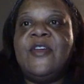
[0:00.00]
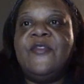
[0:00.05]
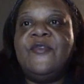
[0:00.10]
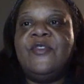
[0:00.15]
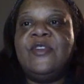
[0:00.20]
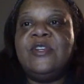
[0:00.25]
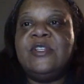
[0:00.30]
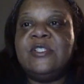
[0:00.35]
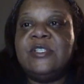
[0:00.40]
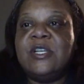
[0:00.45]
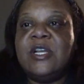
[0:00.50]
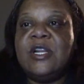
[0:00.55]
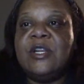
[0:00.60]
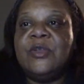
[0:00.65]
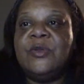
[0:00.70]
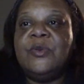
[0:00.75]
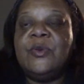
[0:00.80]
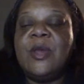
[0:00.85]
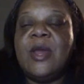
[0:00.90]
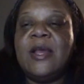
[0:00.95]
I finish telling
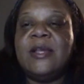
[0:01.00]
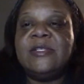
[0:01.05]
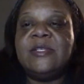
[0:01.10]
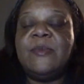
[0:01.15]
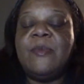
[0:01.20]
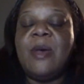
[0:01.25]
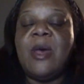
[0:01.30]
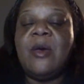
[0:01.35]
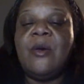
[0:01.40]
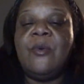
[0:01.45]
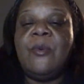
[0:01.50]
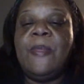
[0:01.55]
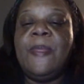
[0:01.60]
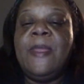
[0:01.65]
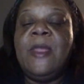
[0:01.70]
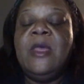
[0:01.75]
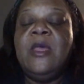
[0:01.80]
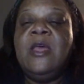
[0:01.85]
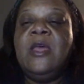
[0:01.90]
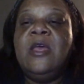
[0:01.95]
you guys about
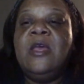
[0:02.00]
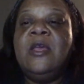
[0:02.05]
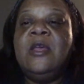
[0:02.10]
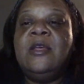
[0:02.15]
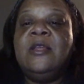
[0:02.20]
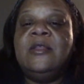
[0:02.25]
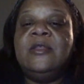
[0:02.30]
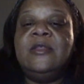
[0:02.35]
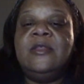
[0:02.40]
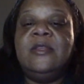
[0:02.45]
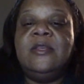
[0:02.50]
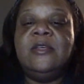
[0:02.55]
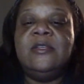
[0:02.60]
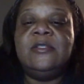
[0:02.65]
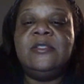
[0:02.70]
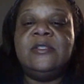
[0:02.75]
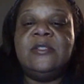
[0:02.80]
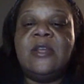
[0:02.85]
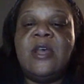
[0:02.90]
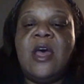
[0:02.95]

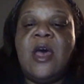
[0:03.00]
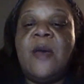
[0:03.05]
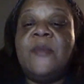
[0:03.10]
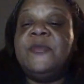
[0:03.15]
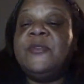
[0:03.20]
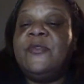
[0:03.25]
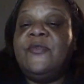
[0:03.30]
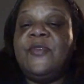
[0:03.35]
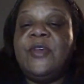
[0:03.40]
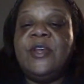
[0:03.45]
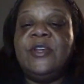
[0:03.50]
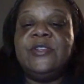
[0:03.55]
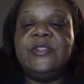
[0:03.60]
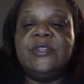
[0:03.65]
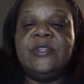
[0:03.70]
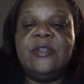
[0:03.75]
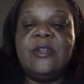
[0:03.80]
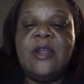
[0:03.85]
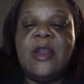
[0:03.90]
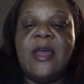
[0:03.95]
this
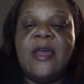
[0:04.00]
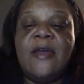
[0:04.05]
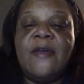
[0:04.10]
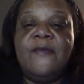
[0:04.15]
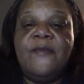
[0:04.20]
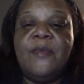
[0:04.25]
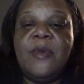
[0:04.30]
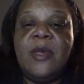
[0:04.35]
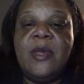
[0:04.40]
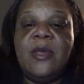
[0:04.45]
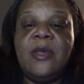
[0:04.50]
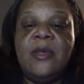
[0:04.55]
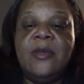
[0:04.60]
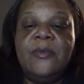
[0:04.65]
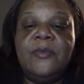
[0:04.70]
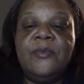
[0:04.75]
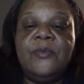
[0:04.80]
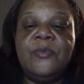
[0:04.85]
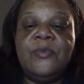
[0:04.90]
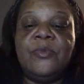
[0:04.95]
observation that I have made.
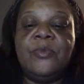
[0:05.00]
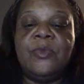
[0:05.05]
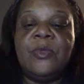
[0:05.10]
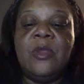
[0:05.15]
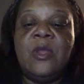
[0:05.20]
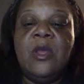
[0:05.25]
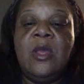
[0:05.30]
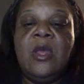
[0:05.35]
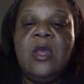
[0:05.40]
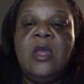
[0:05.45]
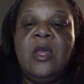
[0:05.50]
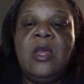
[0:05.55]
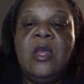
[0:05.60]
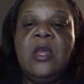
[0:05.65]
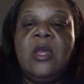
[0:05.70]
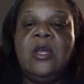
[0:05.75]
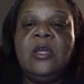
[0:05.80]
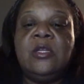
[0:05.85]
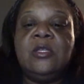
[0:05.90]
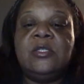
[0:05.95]

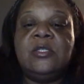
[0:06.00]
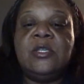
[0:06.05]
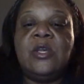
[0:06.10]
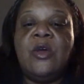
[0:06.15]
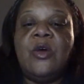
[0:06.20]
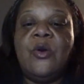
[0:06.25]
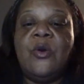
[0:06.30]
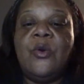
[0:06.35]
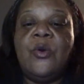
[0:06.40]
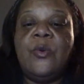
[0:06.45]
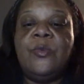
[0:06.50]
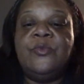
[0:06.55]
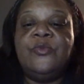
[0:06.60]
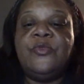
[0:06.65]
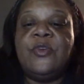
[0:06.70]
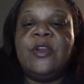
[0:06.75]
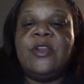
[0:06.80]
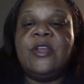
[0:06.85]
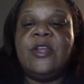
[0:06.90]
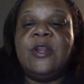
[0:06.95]
So I'm
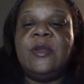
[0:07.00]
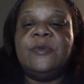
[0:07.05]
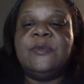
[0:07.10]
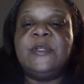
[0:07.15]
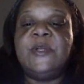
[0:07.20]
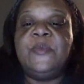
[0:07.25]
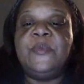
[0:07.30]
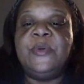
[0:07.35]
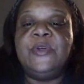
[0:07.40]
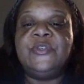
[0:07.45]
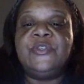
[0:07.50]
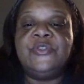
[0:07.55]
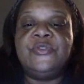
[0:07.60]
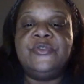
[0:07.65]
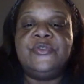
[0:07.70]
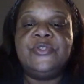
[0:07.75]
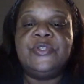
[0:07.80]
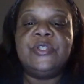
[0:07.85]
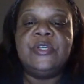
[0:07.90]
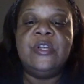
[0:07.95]
trying to get up to the
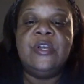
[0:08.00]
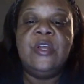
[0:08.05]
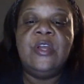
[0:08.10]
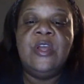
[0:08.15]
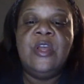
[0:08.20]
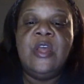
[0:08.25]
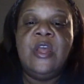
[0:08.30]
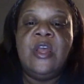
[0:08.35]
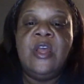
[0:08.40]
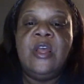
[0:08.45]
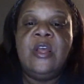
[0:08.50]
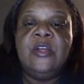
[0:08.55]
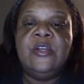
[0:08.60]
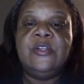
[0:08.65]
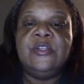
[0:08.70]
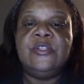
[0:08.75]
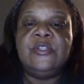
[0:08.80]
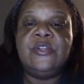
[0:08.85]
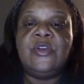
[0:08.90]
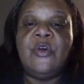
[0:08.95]
pictures.
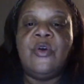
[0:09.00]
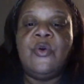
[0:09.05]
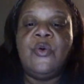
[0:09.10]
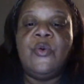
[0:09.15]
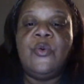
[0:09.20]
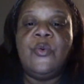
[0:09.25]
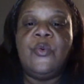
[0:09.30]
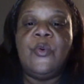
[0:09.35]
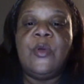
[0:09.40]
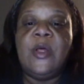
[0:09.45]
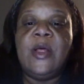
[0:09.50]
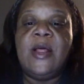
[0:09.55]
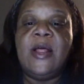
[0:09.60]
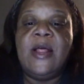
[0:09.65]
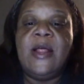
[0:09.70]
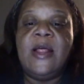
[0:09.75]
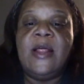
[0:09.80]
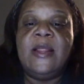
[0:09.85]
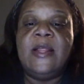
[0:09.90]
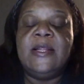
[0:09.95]
So
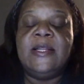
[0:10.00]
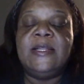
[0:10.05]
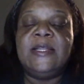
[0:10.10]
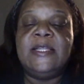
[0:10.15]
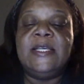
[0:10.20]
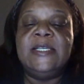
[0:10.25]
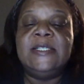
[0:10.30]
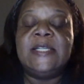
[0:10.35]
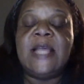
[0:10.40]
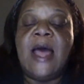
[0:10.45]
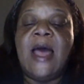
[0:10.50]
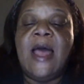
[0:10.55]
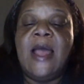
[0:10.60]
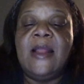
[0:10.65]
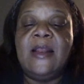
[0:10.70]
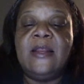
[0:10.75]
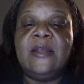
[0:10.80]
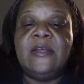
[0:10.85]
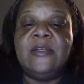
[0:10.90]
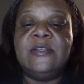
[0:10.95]
these
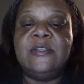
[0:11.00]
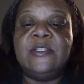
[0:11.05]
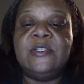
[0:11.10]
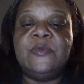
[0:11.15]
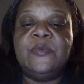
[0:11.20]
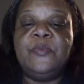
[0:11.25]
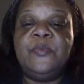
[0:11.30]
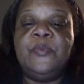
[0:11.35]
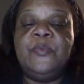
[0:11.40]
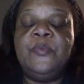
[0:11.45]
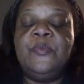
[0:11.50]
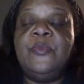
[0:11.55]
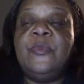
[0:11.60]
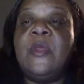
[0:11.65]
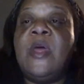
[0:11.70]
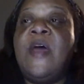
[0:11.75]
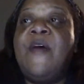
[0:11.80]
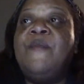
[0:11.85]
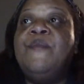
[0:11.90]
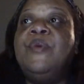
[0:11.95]
islands
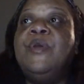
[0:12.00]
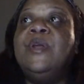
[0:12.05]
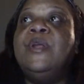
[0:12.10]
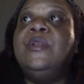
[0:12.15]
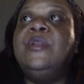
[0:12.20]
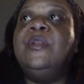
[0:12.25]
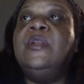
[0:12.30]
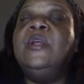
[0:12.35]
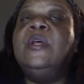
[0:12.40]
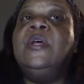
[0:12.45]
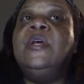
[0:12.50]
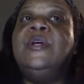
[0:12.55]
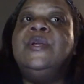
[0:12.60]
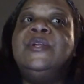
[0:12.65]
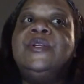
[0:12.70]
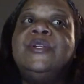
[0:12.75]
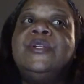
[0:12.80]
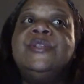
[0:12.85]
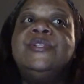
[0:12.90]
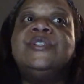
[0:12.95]
have been
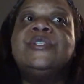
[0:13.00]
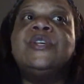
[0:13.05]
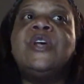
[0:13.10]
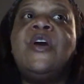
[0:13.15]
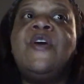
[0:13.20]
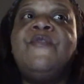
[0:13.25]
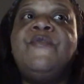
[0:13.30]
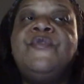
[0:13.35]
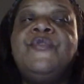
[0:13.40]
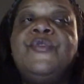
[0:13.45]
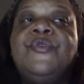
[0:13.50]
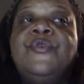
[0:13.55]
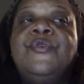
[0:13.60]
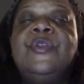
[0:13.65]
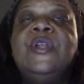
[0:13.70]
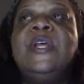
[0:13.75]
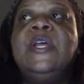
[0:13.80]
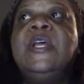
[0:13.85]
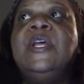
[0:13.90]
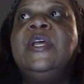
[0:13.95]

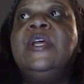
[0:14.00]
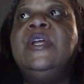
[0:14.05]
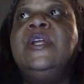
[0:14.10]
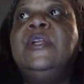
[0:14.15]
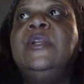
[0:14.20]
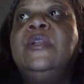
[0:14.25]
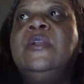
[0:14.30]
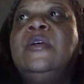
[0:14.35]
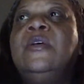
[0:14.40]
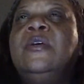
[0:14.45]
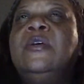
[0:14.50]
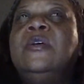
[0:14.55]
discovered in,